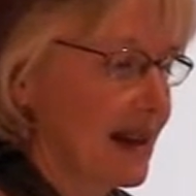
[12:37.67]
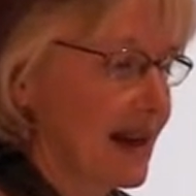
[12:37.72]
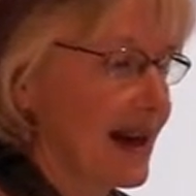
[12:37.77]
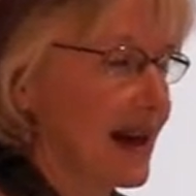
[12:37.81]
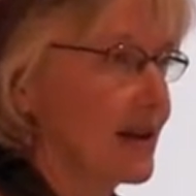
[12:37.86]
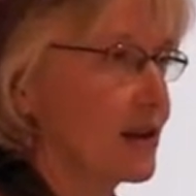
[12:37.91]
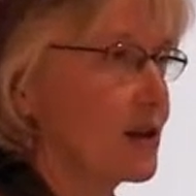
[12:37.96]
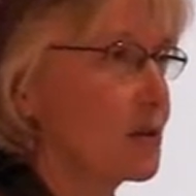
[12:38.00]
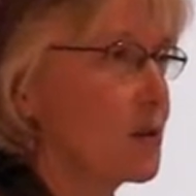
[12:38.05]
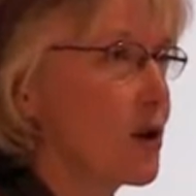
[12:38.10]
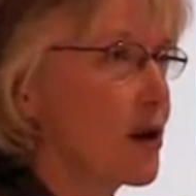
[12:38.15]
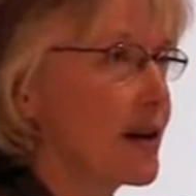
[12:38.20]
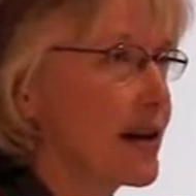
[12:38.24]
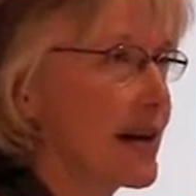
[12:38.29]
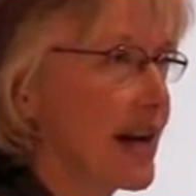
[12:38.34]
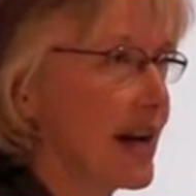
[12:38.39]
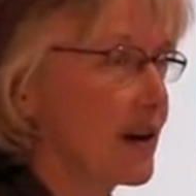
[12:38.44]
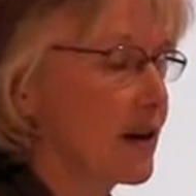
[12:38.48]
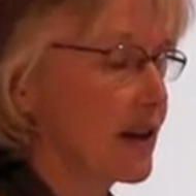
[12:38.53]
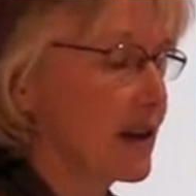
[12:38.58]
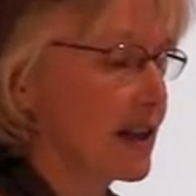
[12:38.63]
And the more
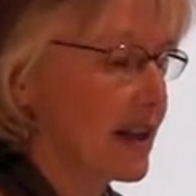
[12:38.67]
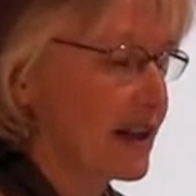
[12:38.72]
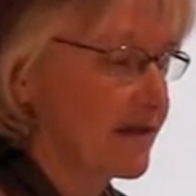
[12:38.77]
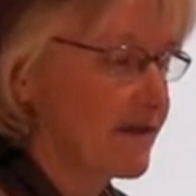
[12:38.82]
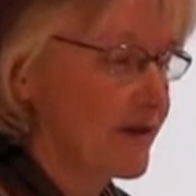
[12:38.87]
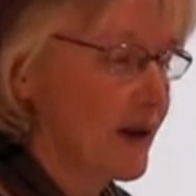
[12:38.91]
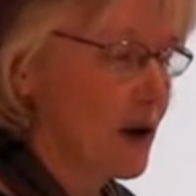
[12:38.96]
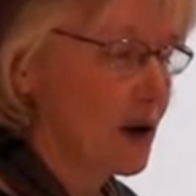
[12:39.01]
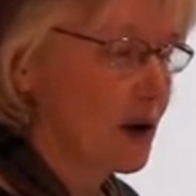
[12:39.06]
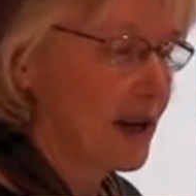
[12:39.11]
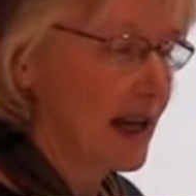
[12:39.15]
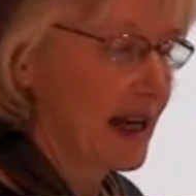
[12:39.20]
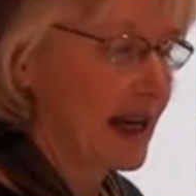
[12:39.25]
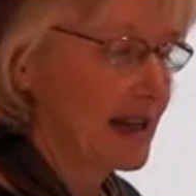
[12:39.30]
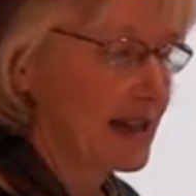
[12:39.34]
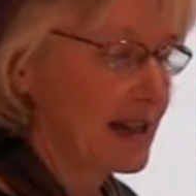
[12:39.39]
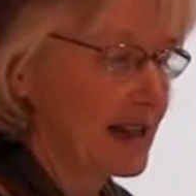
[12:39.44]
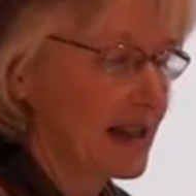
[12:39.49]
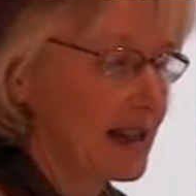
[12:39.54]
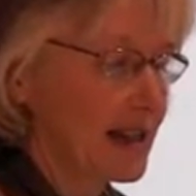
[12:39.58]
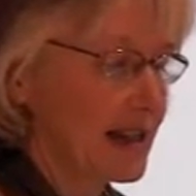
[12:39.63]
narrowly
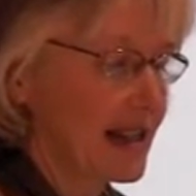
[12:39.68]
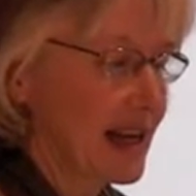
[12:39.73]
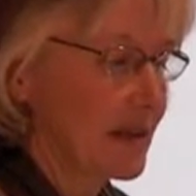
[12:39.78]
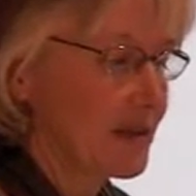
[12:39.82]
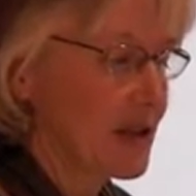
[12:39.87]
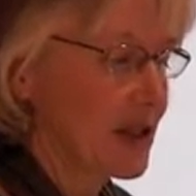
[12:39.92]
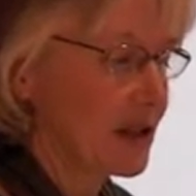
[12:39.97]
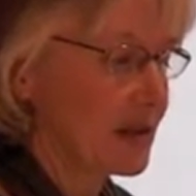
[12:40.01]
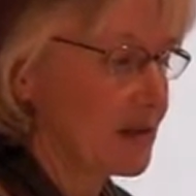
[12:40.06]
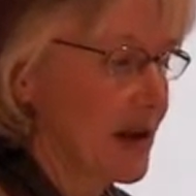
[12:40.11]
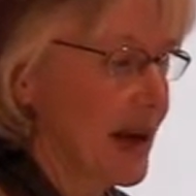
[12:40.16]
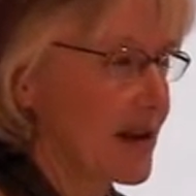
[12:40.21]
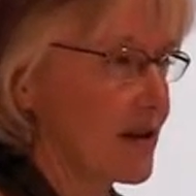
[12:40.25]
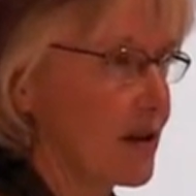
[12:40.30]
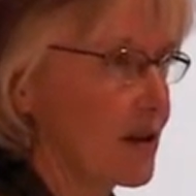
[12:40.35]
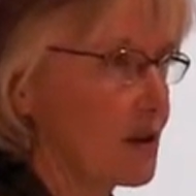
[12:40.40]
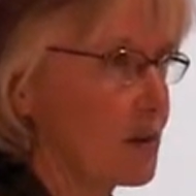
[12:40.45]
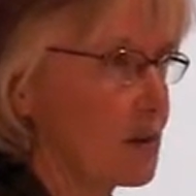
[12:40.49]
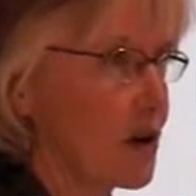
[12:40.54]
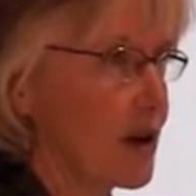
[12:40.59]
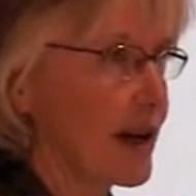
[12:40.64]
focused the subject matter,
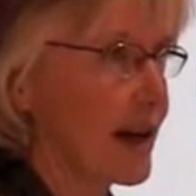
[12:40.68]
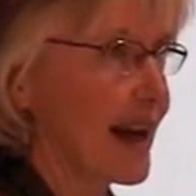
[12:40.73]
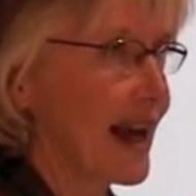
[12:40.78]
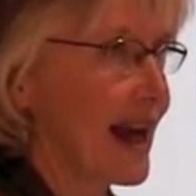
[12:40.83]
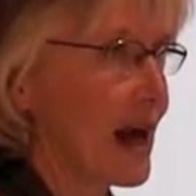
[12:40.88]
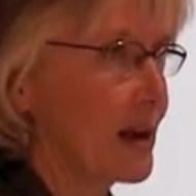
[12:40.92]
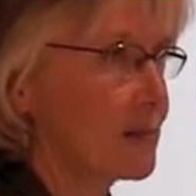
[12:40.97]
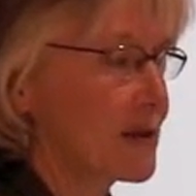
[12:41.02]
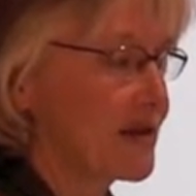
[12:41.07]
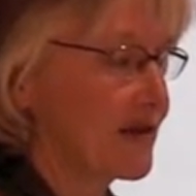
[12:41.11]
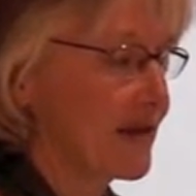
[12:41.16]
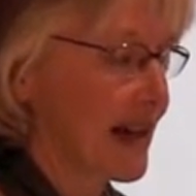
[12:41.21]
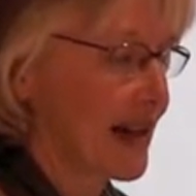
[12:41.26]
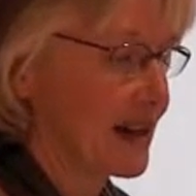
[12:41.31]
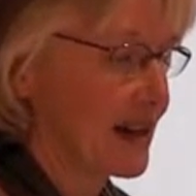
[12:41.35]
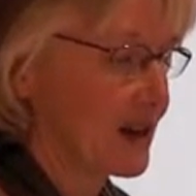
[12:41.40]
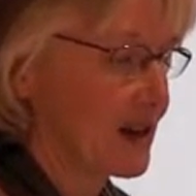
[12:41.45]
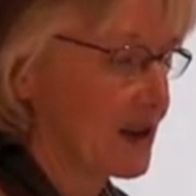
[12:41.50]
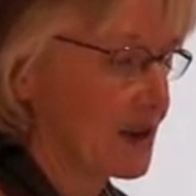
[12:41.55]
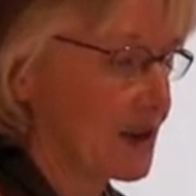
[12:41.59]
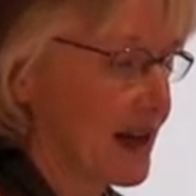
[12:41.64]
the more
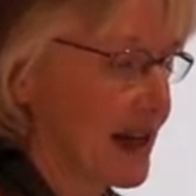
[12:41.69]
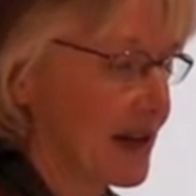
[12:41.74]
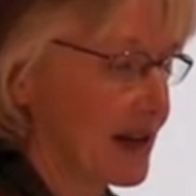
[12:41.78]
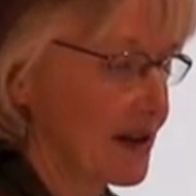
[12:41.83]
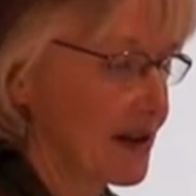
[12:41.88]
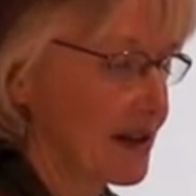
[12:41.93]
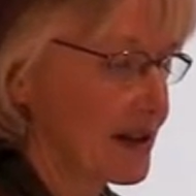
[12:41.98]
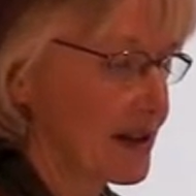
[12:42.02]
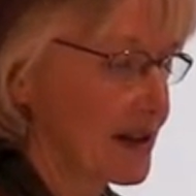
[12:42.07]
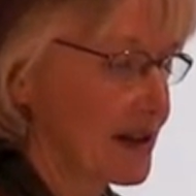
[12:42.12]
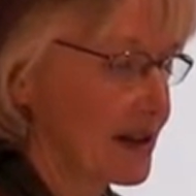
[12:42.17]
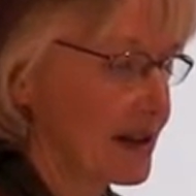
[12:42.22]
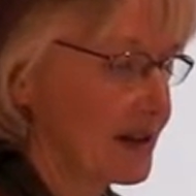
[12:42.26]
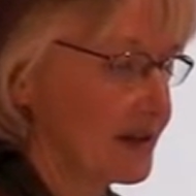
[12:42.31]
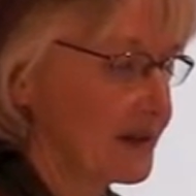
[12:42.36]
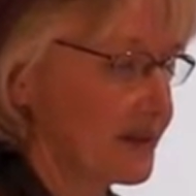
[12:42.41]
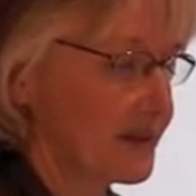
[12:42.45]
captivated the readers.